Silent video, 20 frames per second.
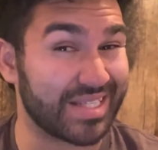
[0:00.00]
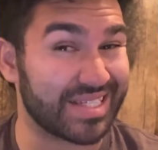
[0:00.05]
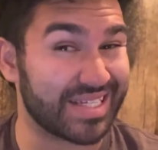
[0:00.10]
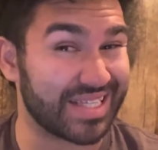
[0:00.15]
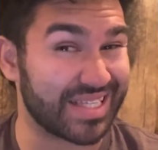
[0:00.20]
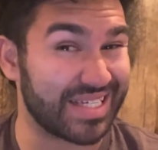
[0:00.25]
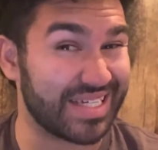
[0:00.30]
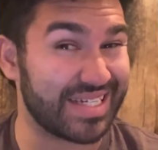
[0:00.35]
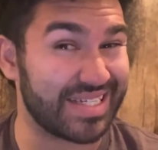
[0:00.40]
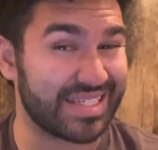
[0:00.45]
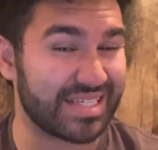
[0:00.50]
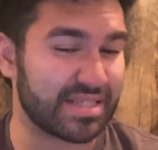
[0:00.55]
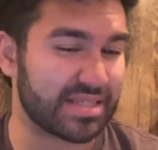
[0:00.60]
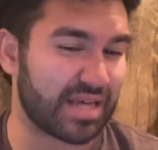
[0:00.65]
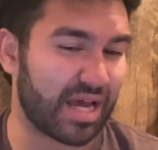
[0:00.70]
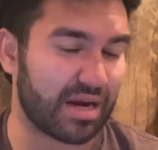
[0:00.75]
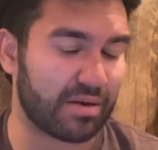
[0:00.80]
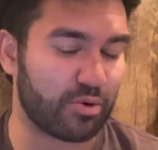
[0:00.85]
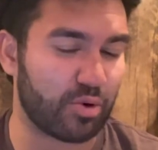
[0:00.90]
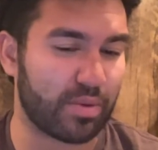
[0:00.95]
Leeds is
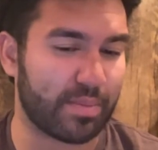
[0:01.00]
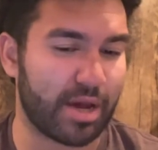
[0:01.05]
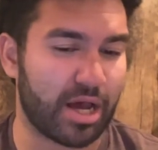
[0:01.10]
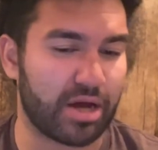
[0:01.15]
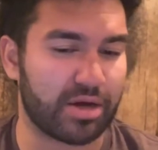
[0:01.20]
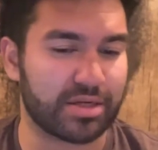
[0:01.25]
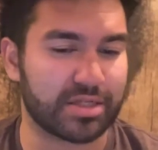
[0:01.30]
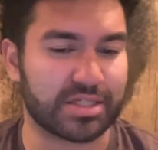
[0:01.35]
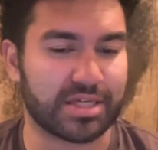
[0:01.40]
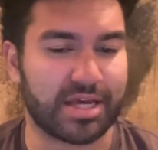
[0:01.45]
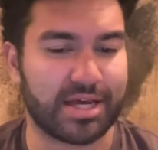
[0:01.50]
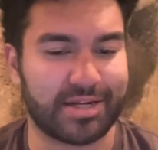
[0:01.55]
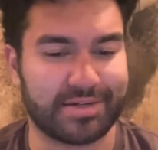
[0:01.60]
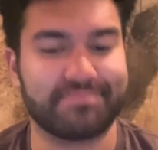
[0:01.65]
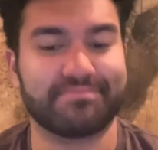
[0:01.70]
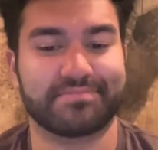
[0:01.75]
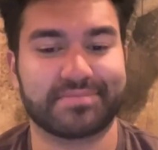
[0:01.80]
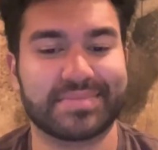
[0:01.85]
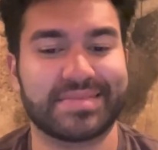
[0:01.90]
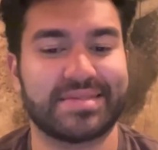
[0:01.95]
kind of where my heart's
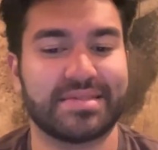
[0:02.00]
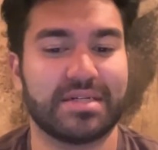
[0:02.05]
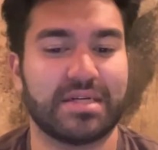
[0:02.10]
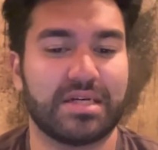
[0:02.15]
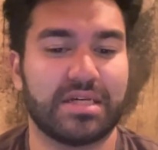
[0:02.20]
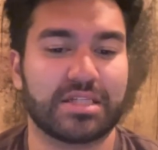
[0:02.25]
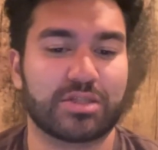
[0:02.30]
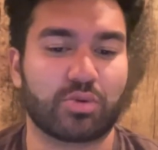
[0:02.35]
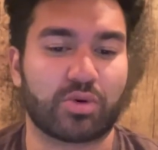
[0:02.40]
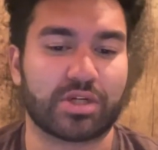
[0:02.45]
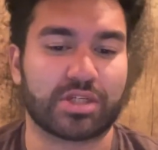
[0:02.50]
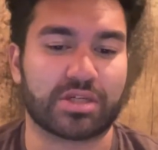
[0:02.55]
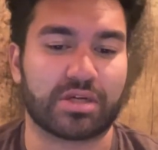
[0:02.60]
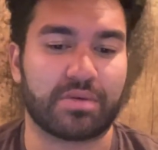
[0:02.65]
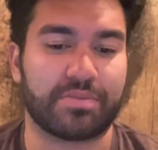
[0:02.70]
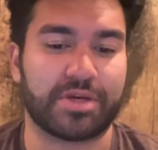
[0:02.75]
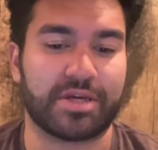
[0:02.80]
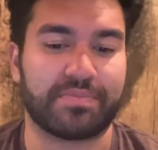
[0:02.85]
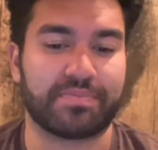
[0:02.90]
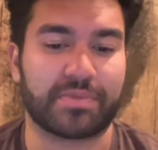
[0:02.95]
at. That's where it's going
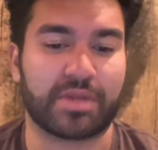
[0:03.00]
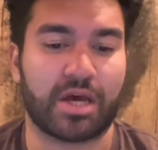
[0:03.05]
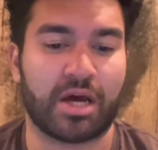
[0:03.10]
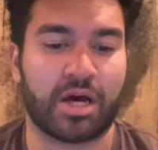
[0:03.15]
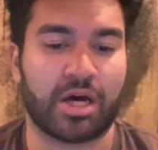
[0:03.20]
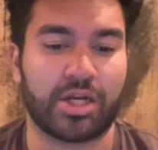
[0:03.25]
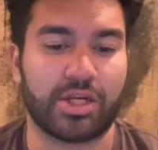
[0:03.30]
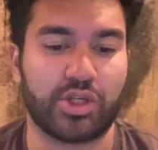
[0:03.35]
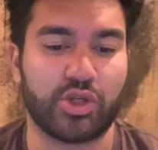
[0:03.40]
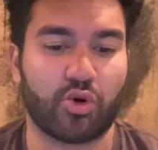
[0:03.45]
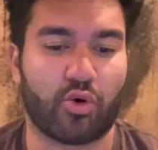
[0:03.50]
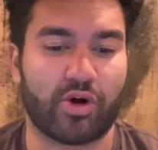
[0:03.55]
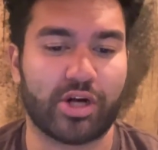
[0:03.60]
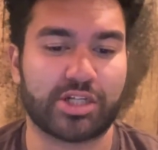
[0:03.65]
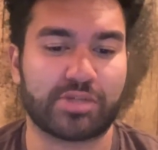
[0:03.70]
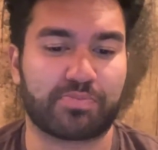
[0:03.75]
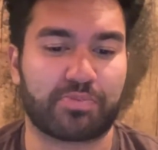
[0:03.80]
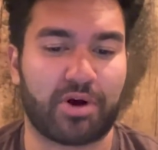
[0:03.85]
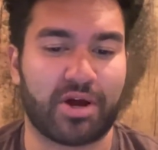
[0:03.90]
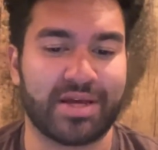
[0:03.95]
to be.
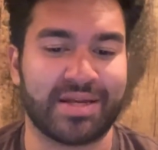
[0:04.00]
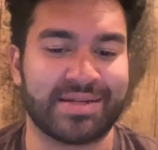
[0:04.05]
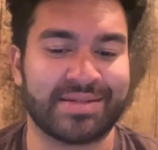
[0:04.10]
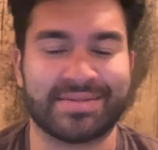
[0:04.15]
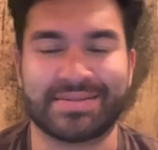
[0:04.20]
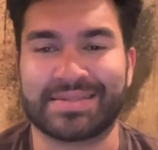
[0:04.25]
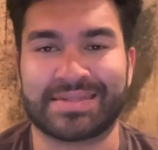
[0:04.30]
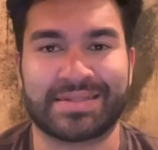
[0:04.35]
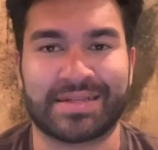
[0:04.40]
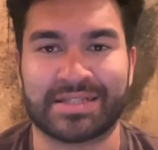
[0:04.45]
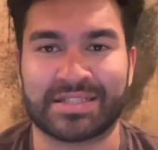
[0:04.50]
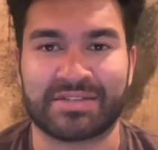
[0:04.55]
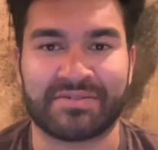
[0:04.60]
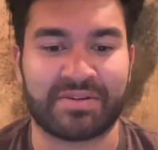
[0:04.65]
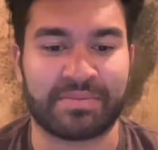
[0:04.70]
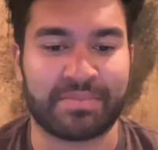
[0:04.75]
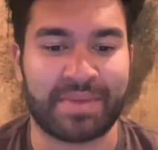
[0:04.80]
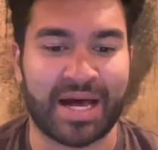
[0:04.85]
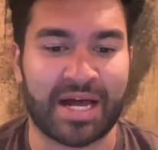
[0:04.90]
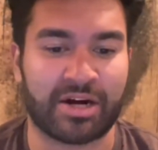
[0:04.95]
Norwich, Brighton, doesn't
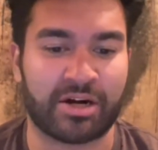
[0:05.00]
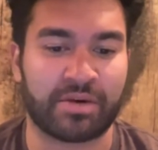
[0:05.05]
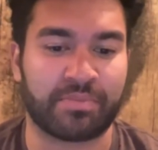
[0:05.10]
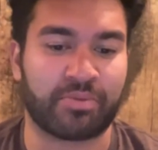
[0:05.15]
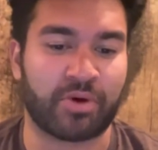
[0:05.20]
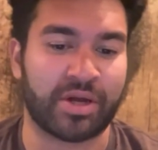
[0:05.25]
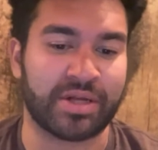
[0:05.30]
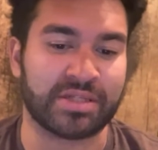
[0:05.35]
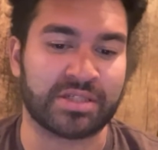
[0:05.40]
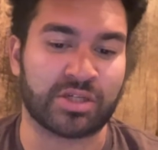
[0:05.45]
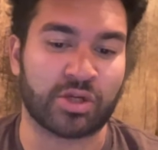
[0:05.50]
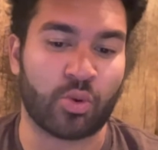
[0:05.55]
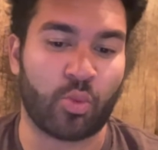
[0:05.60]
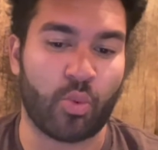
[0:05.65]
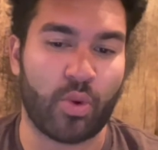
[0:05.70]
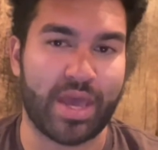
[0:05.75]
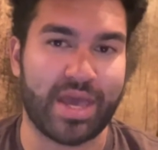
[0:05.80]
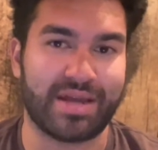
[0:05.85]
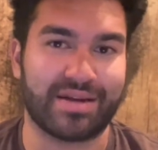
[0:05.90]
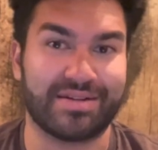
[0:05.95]
even matter. Brighton's going to
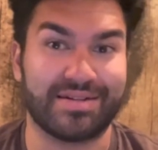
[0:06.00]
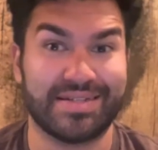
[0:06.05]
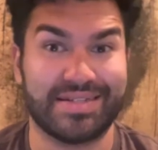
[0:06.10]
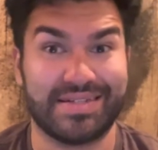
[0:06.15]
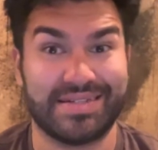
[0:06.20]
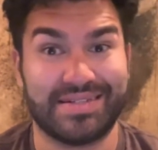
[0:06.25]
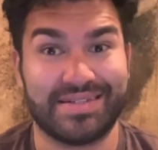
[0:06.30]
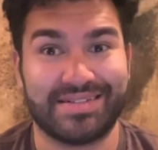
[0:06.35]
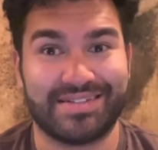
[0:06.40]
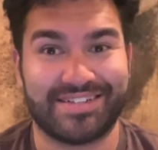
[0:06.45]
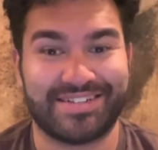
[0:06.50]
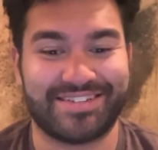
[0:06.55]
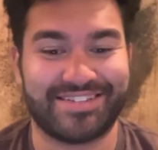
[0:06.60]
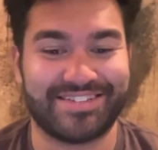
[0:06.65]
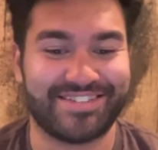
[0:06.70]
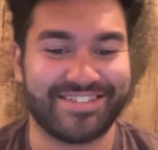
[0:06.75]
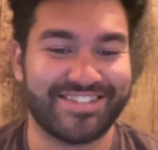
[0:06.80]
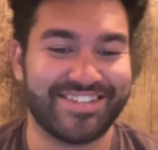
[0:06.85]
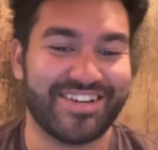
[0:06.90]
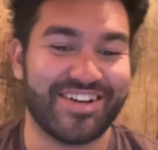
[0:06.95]
win.
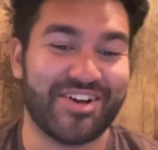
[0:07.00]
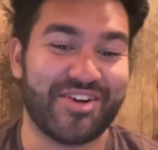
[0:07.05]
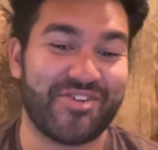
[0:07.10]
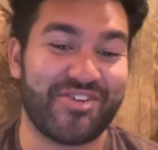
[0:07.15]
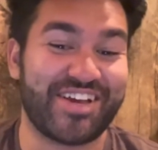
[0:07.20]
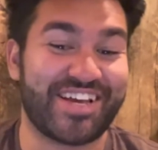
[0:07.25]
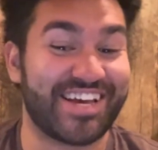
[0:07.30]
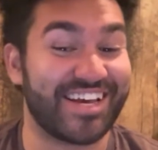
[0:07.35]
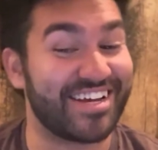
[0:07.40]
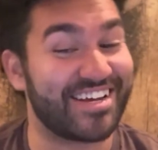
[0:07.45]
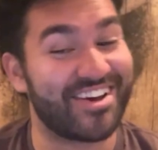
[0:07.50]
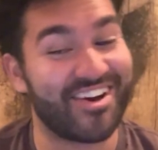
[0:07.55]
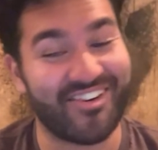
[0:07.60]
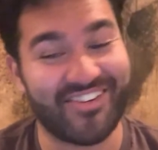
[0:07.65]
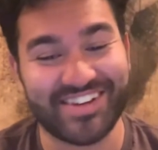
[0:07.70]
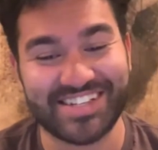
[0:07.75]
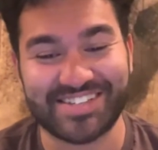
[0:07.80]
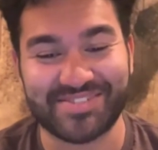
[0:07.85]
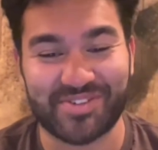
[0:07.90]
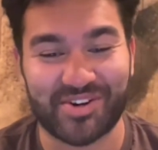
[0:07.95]
We could go
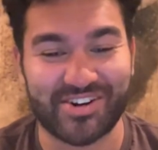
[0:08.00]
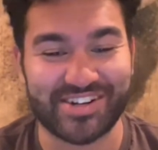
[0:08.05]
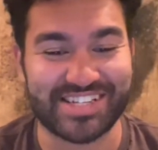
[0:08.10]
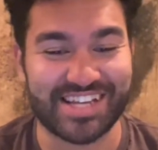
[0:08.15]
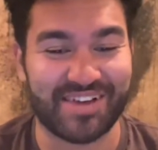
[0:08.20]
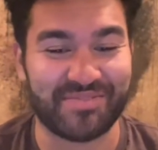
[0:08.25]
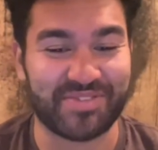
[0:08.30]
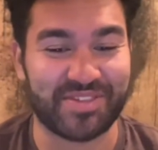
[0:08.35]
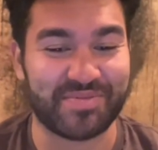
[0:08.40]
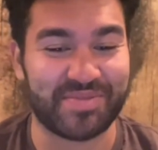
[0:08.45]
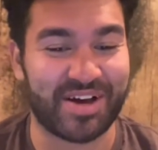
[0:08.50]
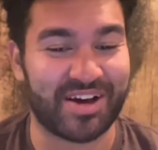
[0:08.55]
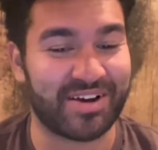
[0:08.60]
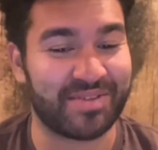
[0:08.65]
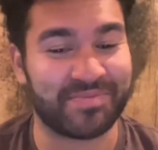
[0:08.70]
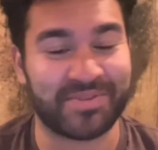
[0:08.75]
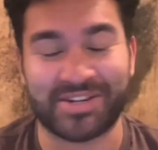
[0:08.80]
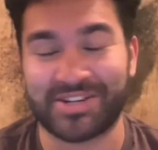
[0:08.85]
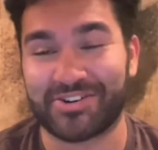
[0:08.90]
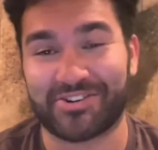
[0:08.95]
into more depth about it,
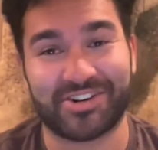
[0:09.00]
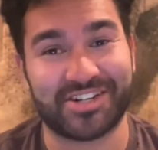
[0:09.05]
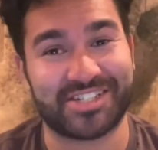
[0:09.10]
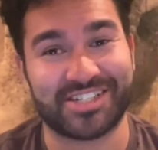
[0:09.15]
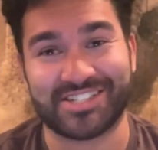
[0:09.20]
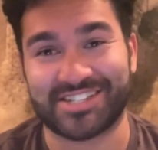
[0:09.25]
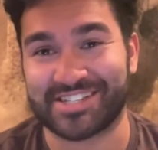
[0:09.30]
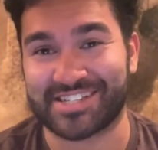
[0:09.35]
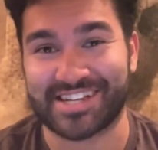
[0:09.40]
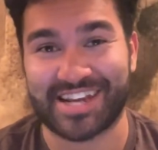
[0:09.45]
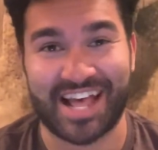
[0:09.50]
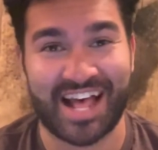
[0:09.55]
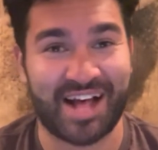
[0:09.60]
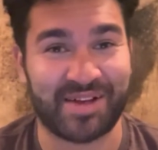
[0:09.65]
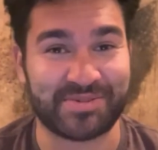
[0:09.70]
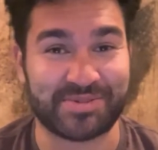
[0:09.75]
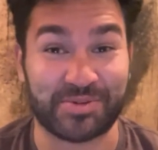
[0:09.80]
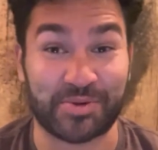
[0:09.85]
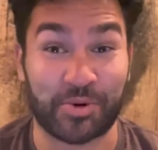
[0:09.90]
but Norwich is just an absolute